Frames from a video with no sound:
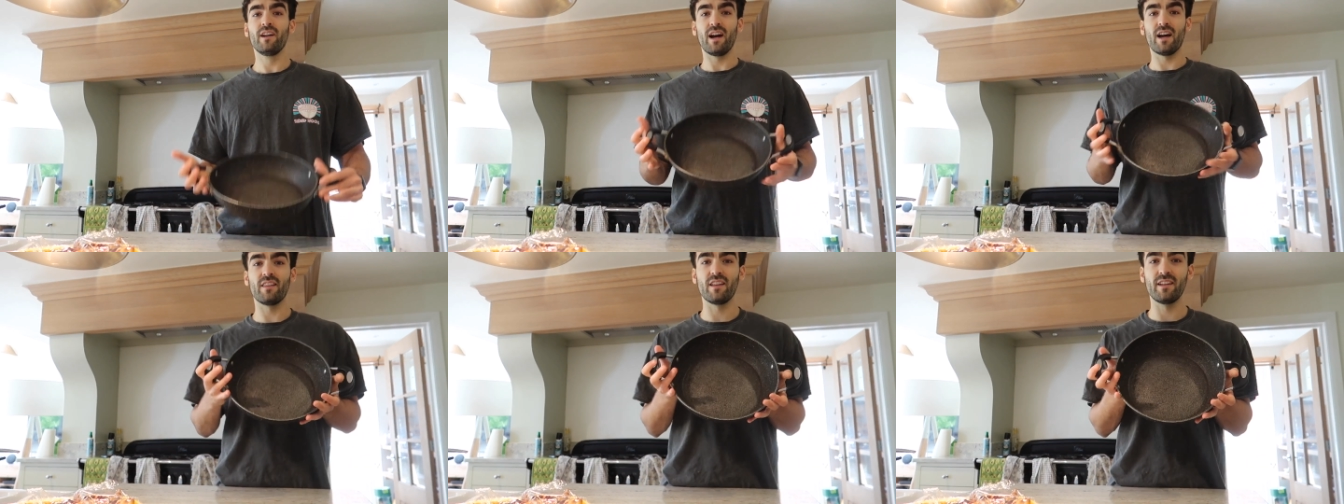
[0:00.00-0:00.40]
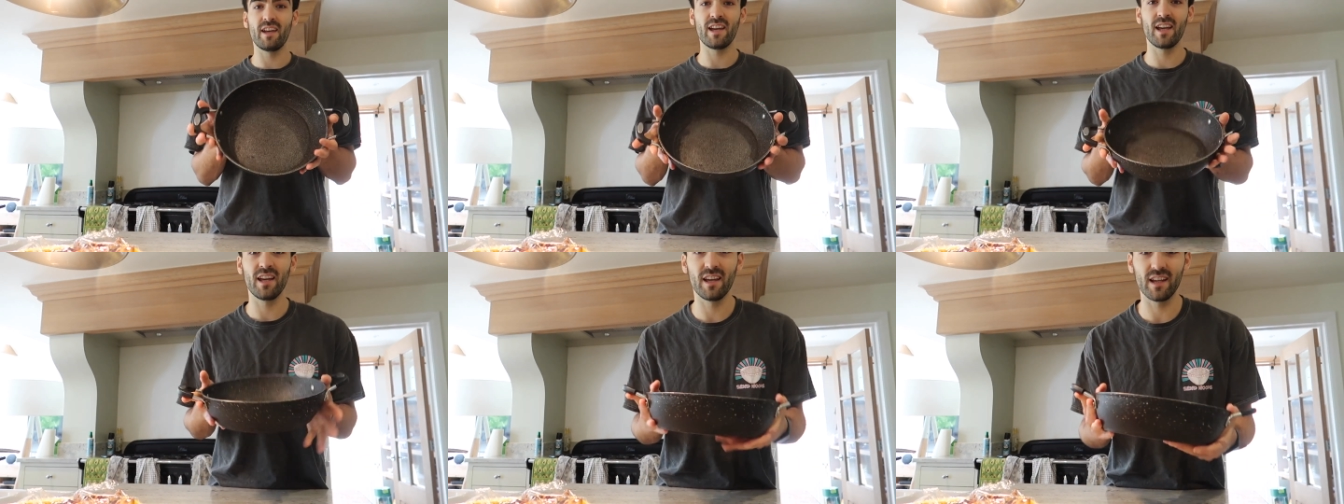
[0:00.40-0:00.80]
And then
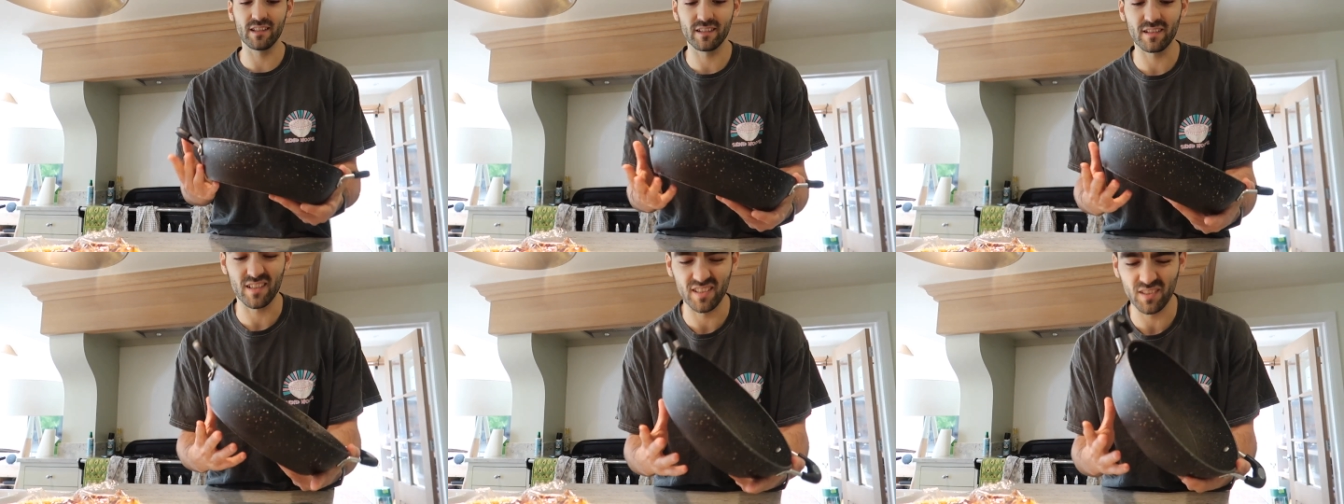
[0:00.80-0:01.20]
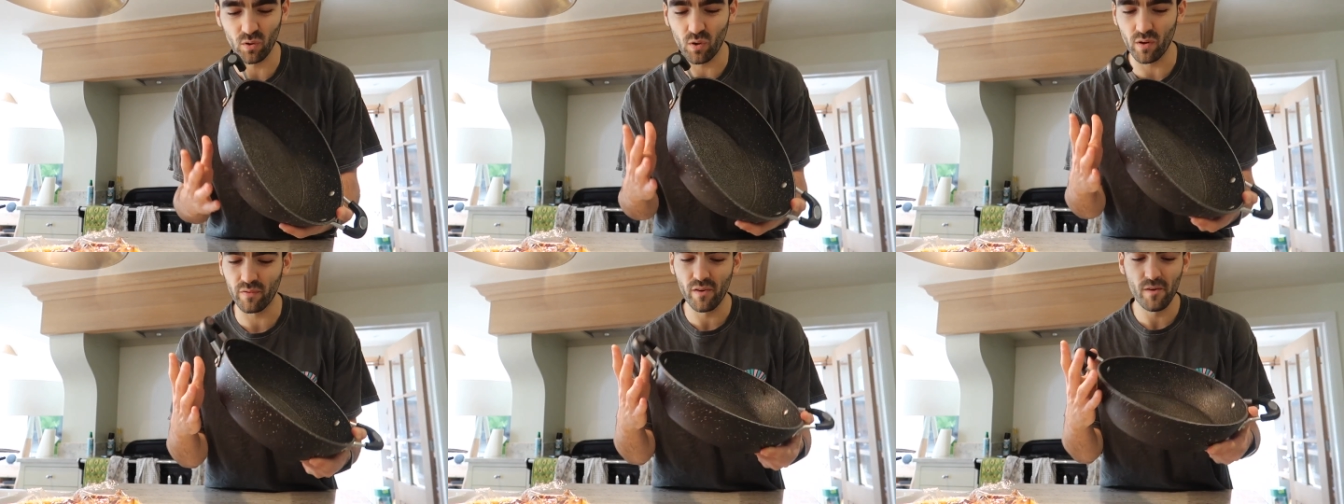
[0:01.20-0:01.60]
here is a
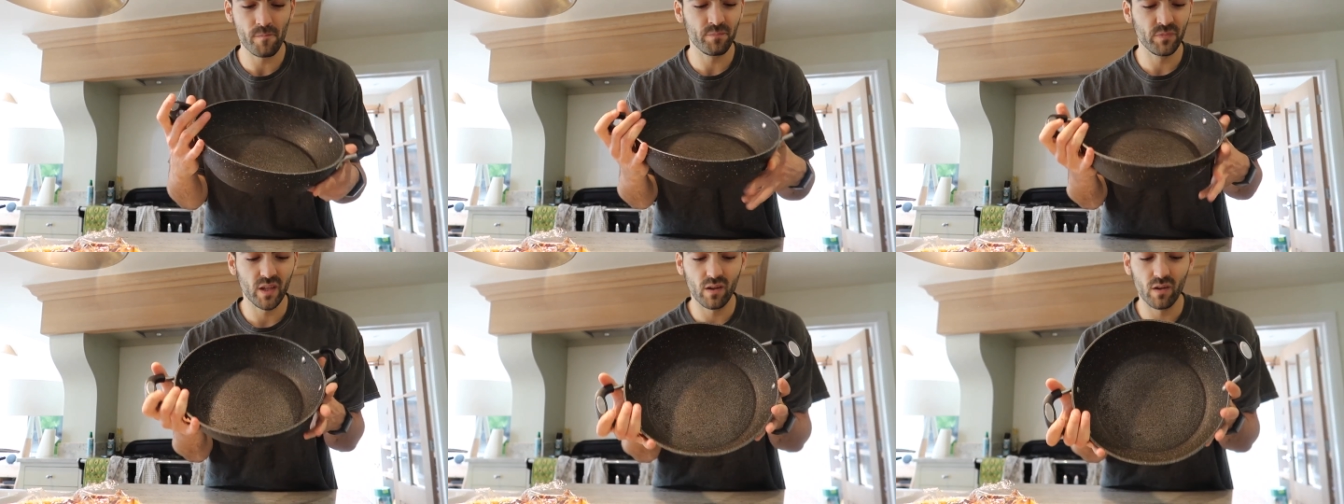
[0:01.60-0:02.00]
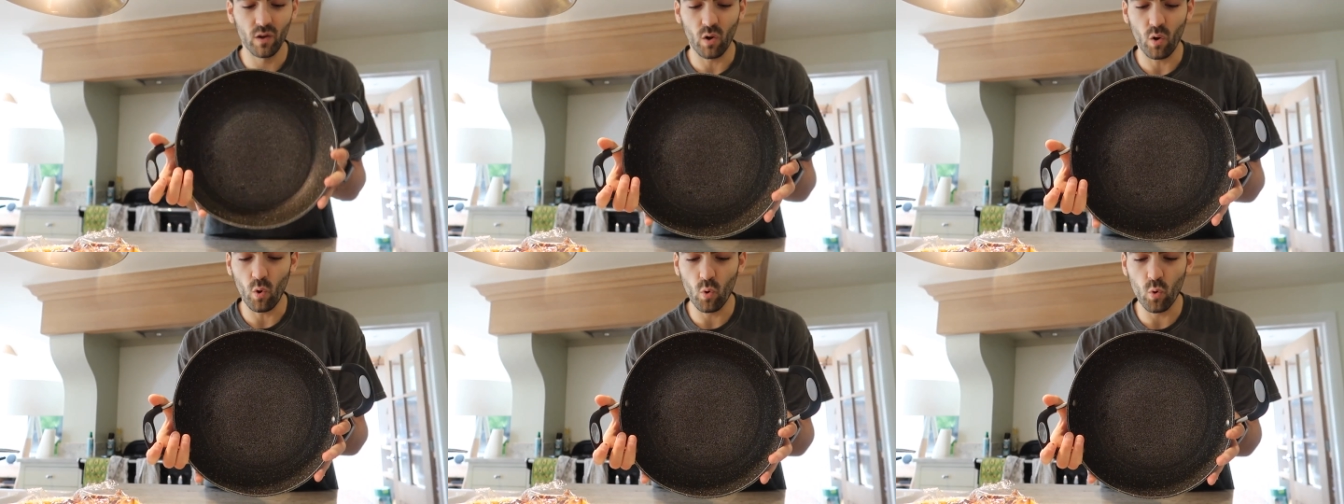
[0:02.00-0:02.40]
sort of
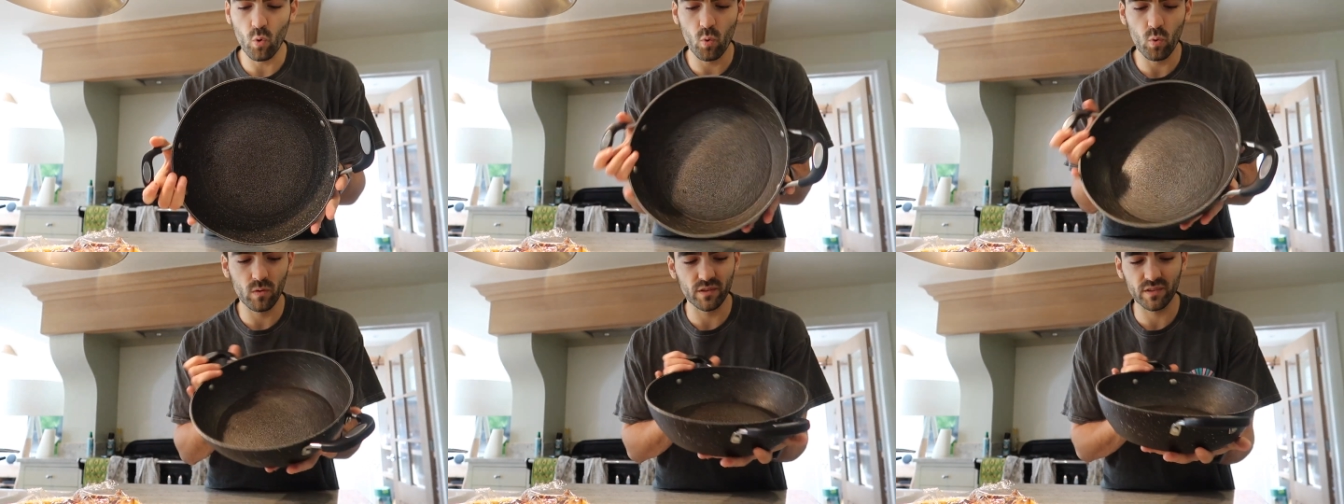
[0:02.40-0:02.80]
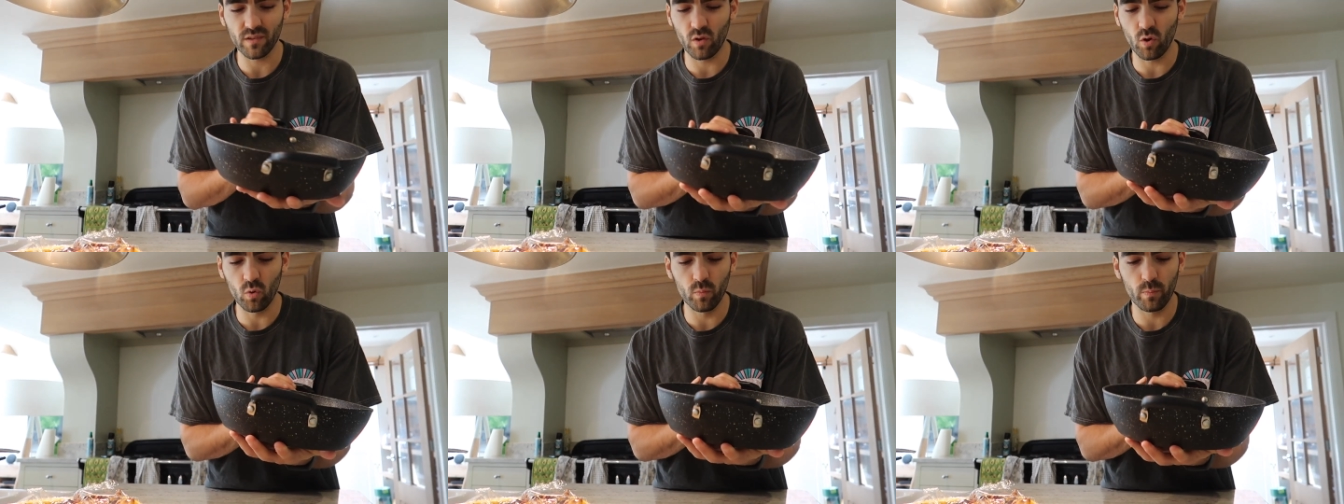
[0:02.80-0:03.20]

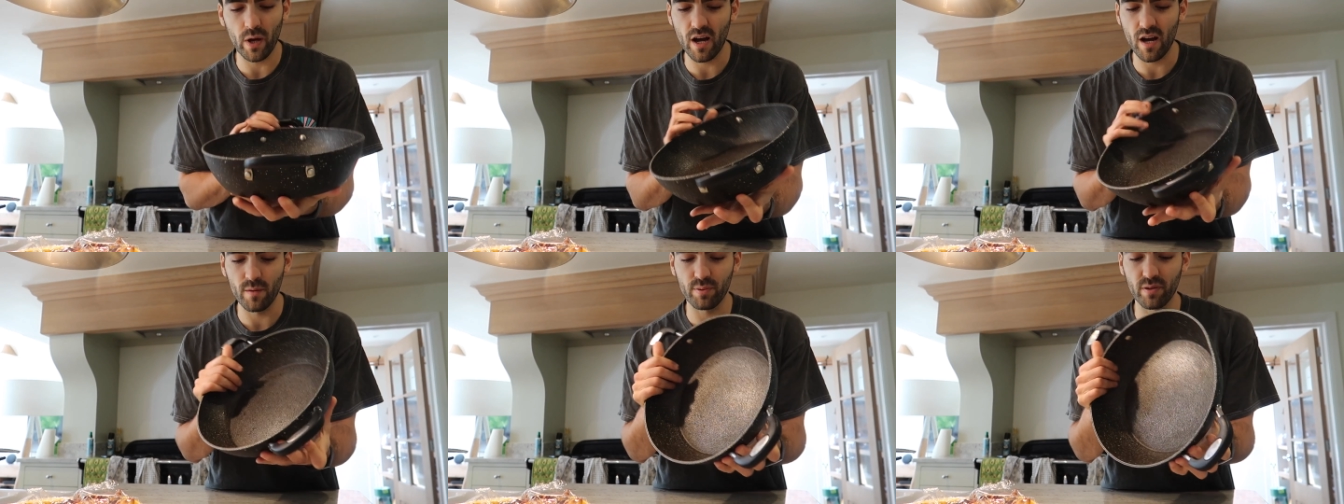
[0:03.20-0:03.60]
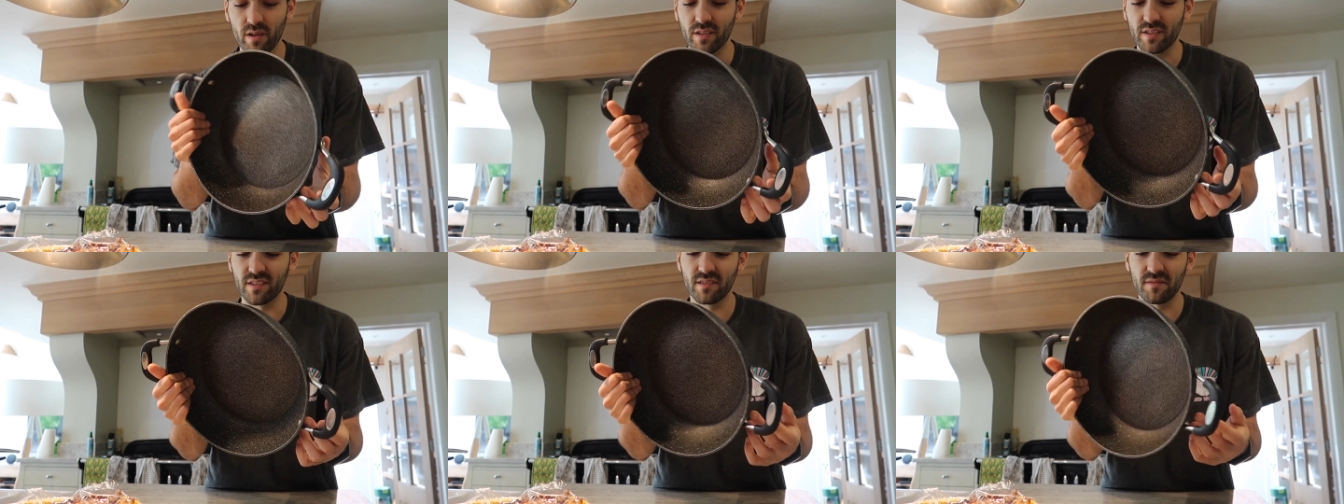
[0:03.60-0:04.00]

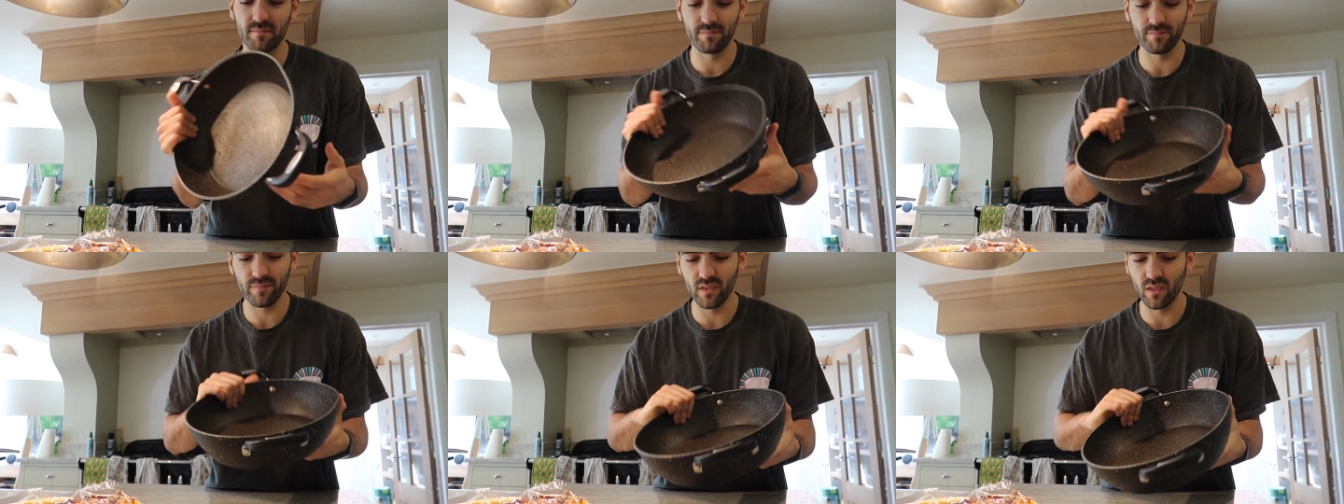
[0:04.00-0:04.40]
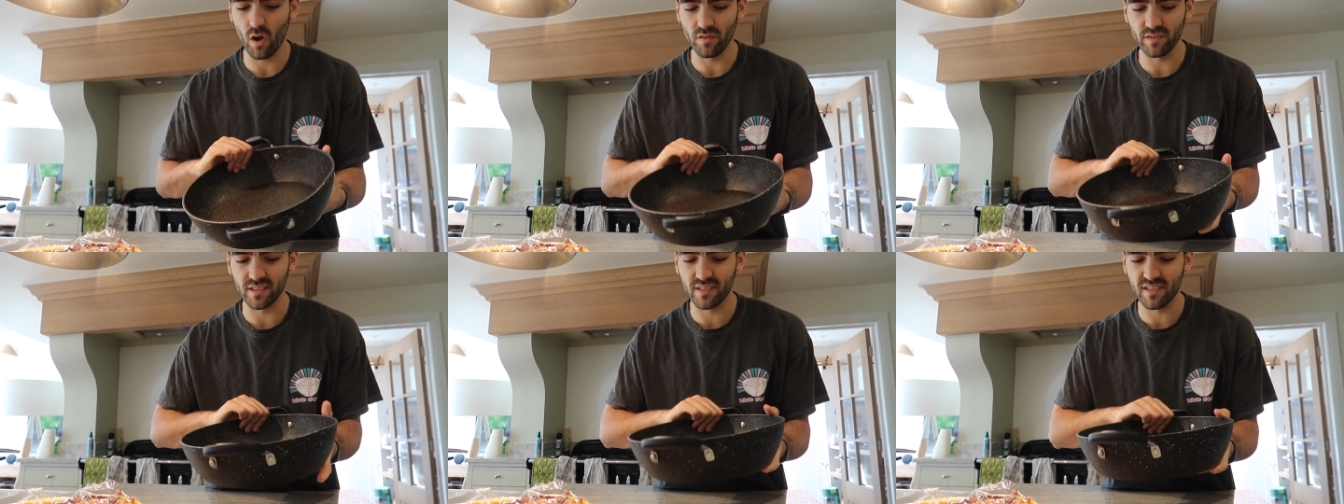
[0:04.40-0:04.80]
all-purpose
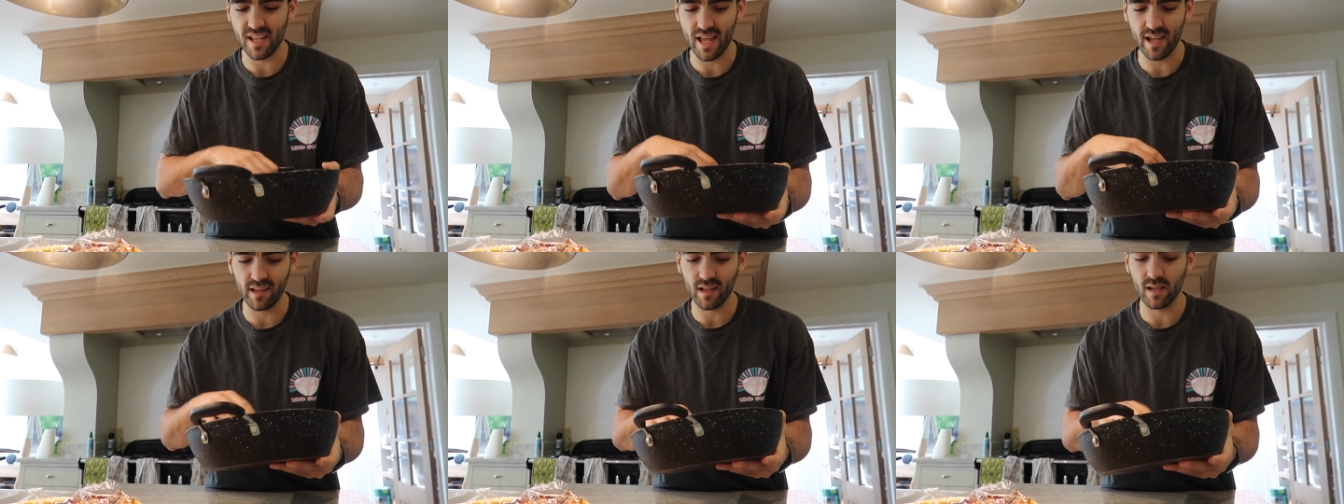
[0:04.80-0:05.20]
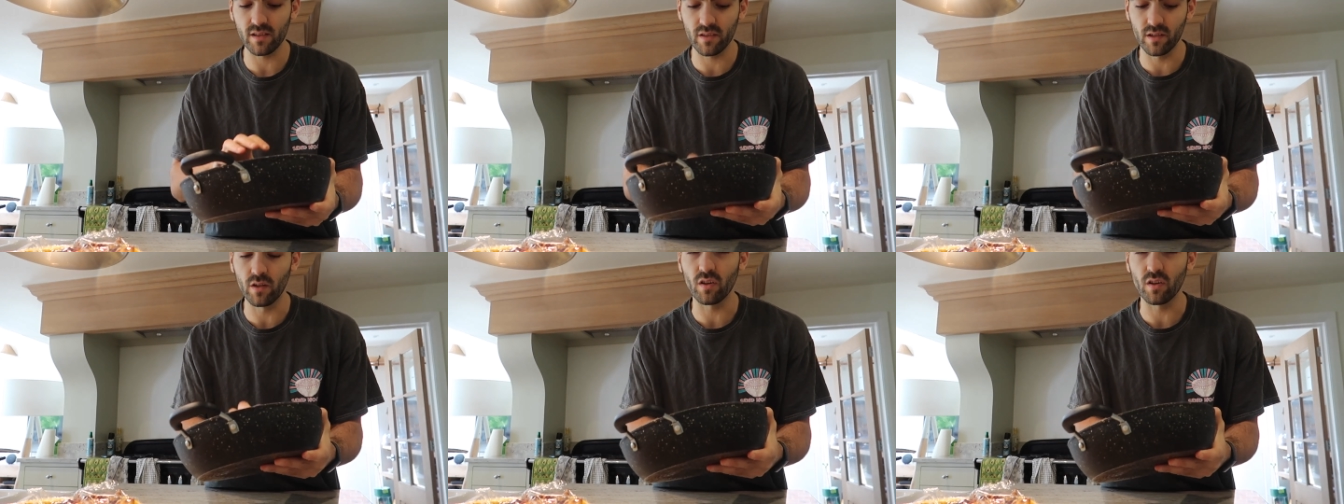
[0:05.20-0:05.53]
non-stick. The